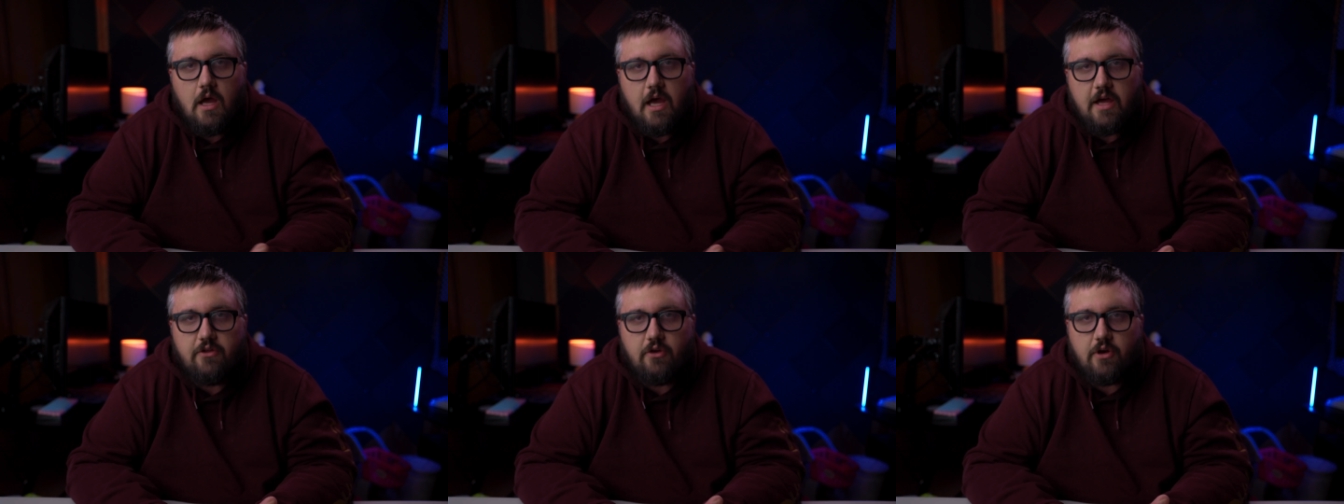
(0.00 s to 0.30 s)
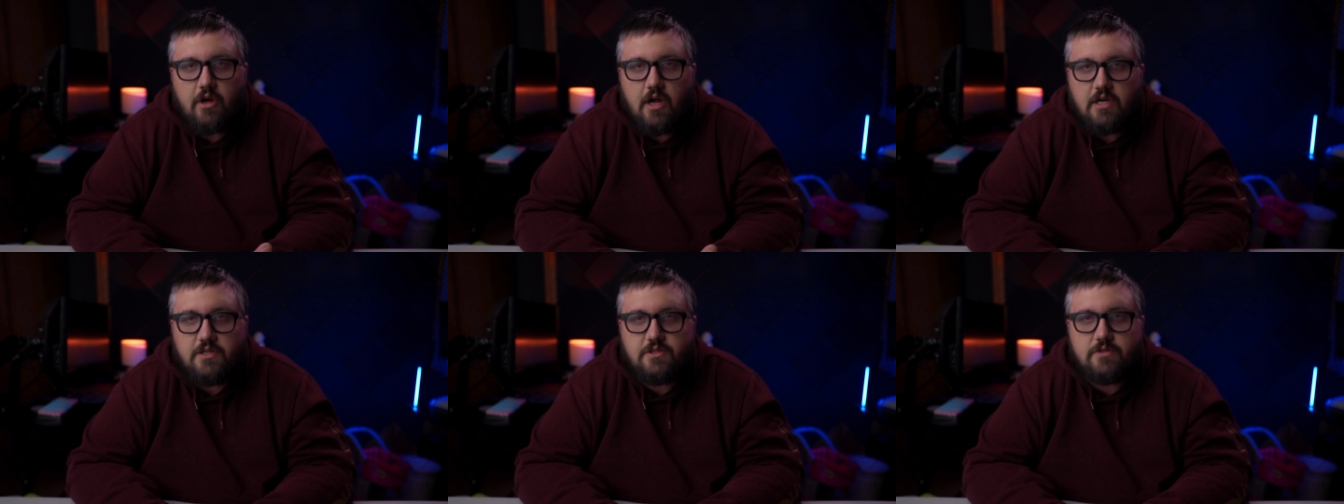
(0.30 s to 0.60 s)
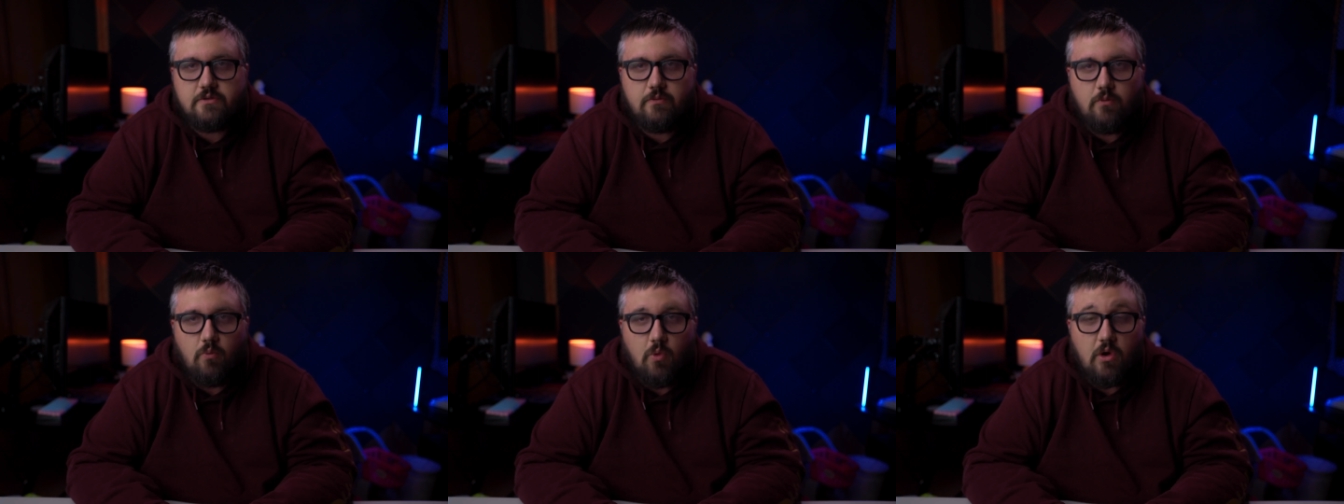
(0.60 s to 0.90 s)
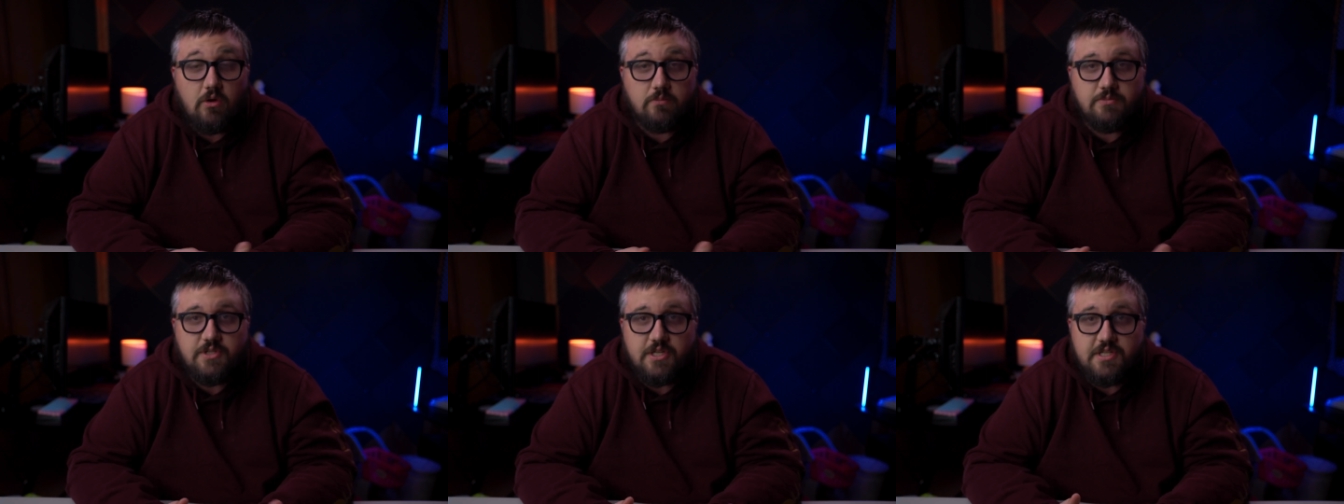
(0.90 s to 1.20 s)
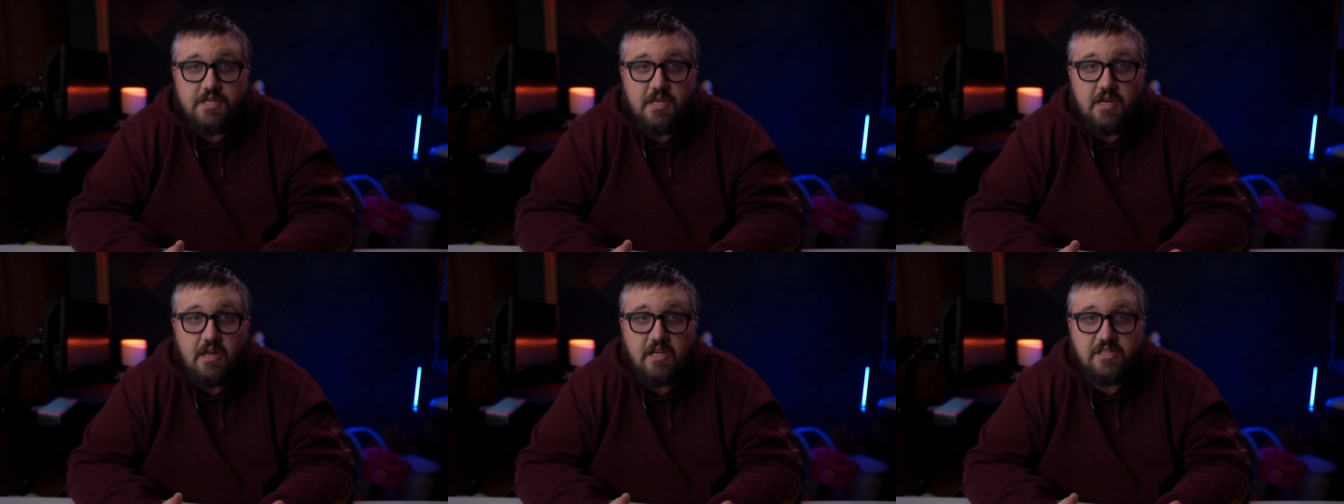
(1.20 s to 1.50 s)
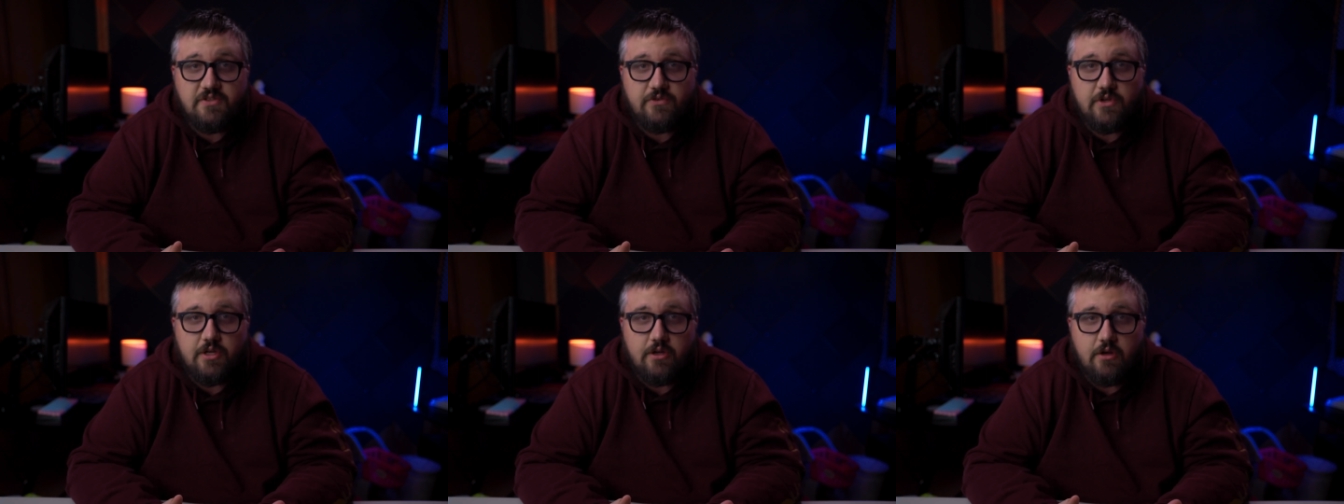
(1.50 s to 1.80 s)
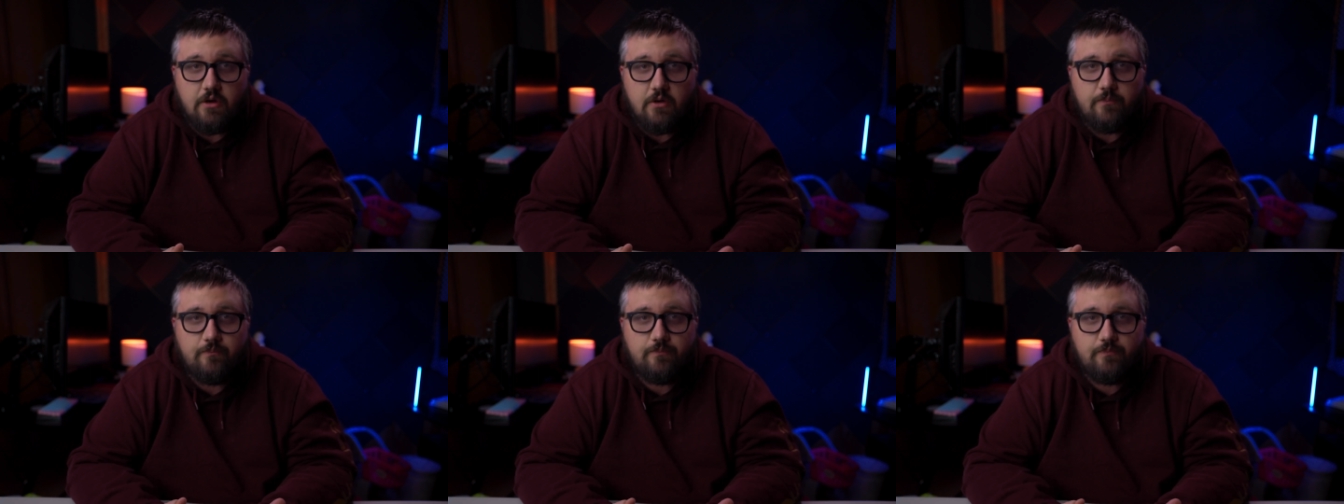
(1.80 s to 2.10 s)
Hey there guys, welcome to today's
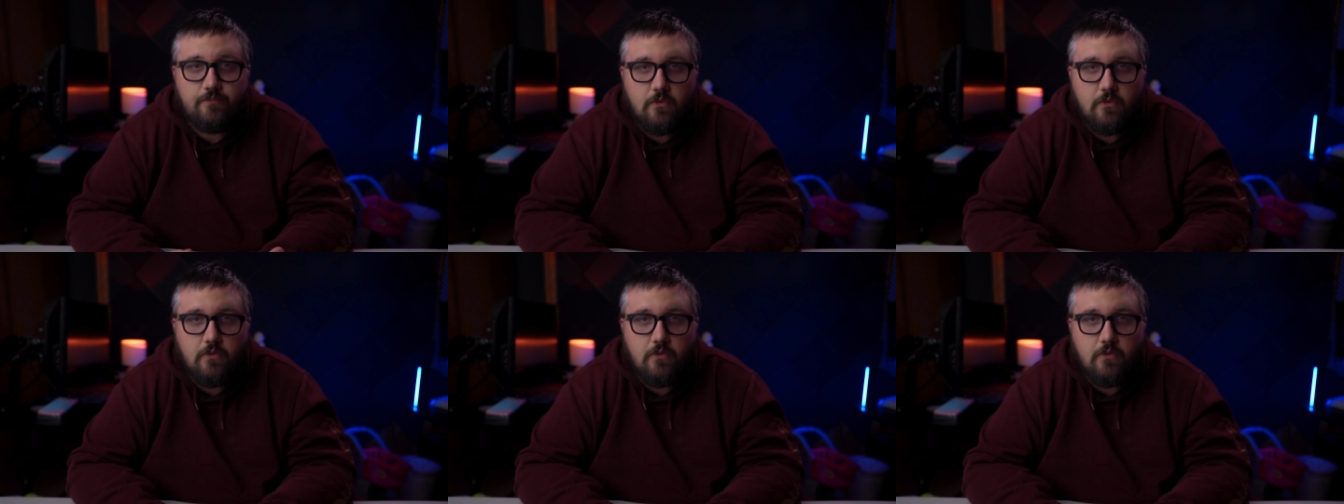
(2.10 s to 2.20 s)
video.